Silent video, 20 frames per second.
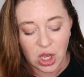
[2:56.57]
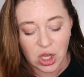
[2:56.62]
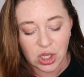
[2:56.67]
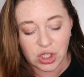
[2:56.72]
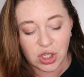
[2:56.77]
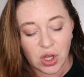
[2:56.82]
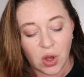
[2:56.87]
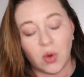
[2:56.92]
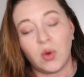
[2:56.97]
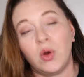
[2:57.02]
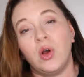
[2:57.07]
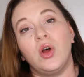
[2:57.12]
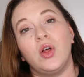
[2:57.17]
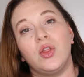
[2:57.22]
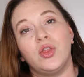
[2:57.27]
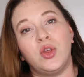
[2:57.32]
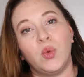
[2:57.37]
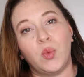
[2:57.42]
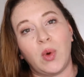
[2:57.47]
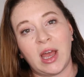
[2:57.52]
So
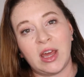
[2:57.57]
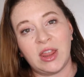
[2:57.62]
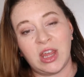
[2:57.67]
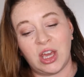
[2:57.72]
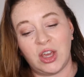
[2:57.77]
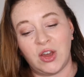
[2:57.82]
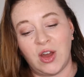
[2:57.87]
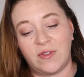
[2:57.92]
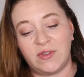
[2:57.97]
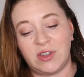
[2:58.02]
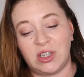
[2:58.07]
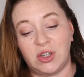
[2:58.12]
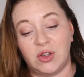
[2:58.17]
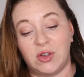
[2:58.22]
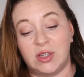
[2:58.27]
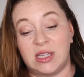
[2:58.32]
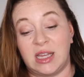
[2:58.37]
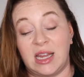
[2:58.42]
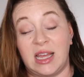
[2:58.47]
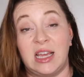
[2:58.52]
the way that you have to
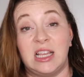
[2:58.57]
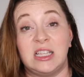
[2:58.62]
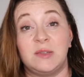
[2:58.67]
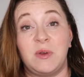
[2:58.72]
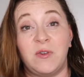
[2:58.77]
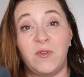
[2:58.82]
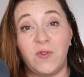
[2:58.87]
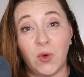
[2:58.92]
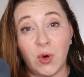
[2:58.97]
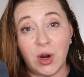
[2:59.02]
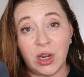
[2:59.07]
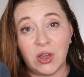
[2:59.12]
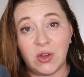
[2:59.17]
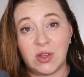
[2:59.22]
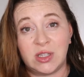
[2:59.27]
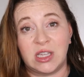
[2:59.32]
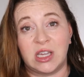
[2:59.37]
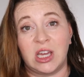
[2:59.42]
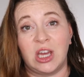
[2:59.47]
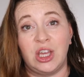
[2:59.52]
use it is before
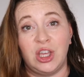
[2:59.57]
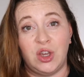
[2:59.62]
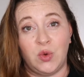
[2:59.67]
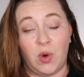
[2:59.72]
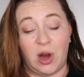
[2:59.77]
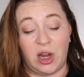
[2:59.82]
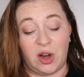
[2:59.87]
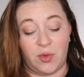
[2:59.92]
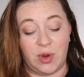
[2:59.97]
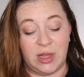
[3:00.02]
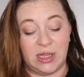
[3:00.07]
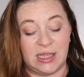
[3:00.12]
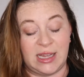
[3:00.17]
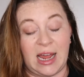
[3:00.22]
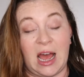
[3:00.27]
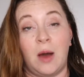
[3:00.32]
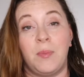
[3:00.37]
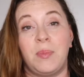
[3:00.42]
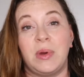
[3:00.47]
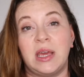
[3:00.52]
using it, you want to rinse it
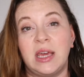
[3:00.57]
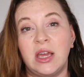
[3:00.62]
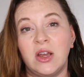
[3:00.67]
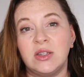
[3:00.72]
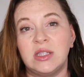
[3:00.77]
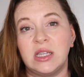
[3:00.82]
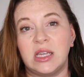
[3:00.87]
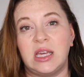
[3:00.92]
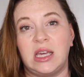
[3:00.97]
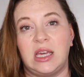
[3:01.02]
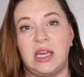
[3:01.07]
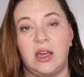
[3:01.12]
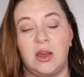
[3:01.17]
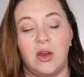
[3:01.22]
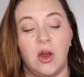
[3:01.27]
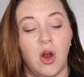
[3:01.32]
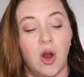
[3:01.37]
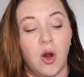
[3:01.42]
out. But here's the key.